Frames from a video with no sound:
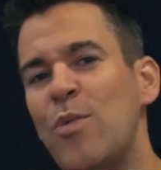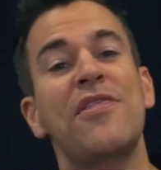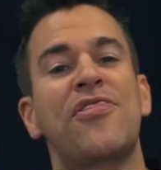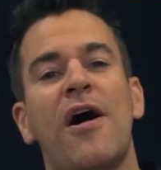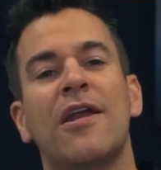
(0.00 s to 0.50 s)
we
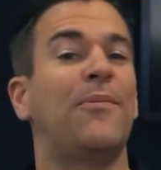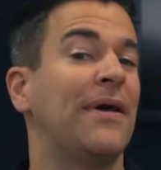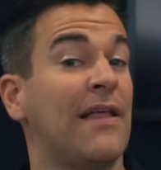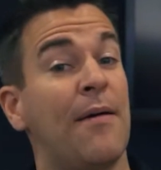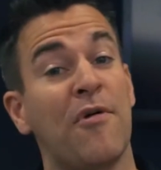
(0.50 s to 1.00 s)
thought it'd be
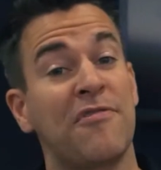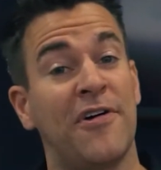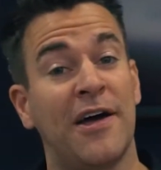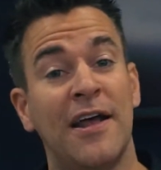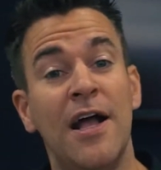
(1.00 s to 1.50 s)
a lot more
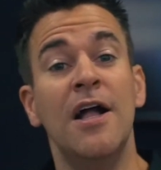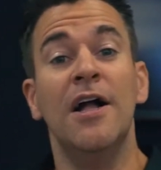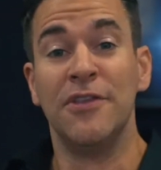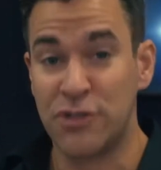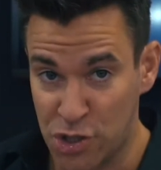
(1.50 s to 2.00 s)
fun
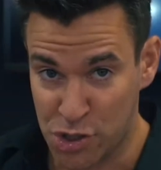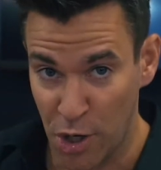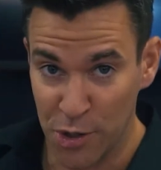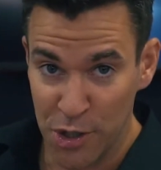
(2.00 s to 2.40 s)
to show